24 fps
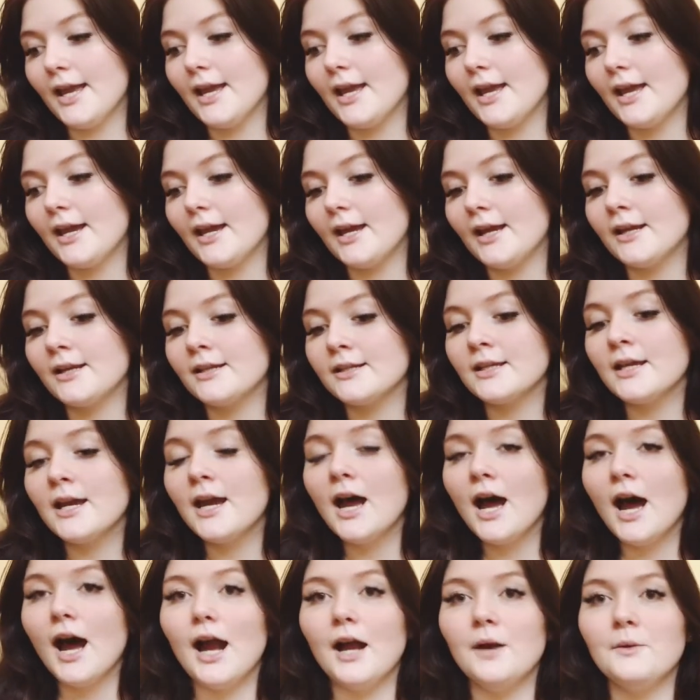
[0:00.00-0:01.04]
and
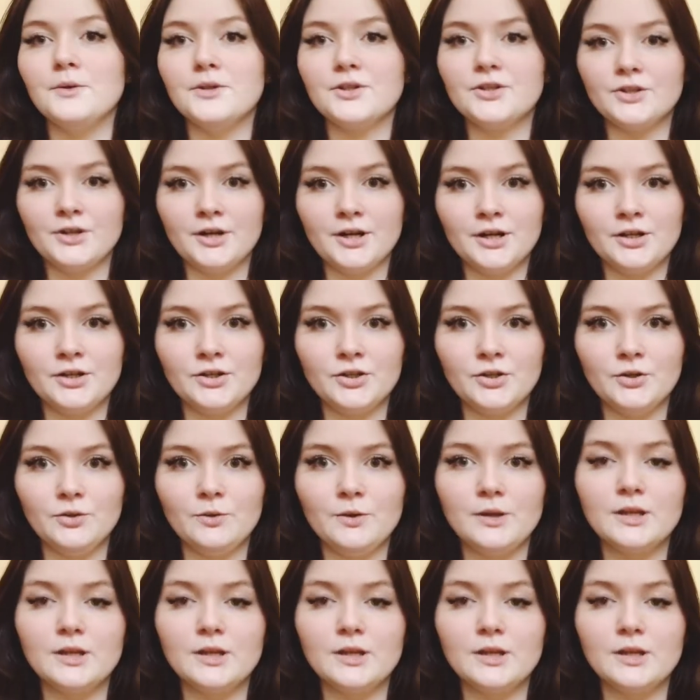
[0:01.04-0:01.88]
I was starting to